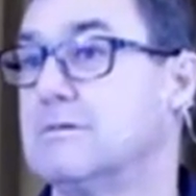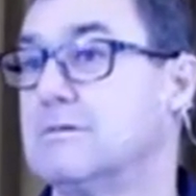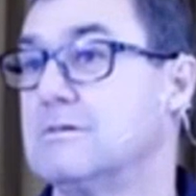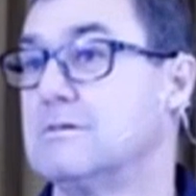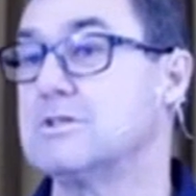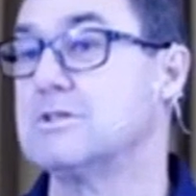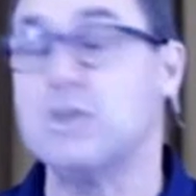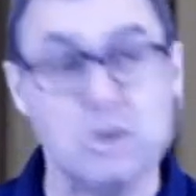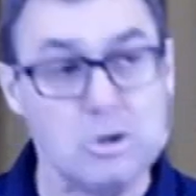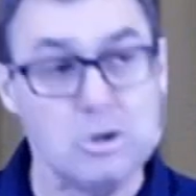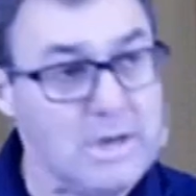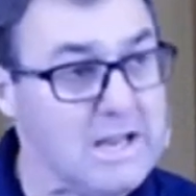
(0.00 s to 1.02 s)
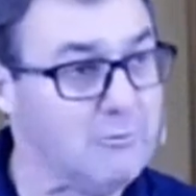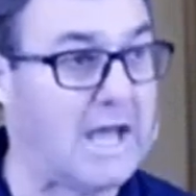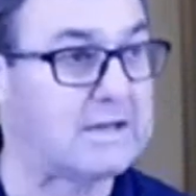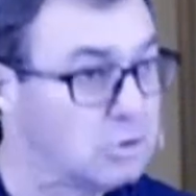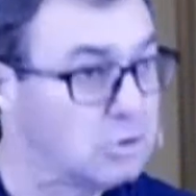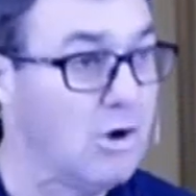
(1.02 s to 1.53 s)
So you believe that and
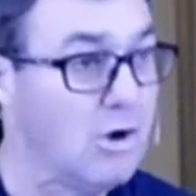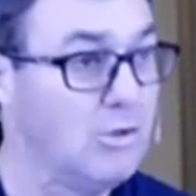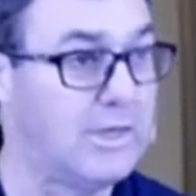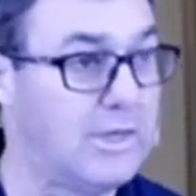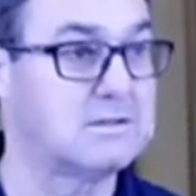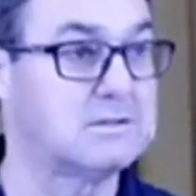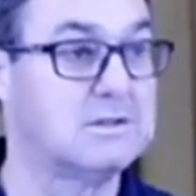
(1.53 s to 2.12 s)
you know that.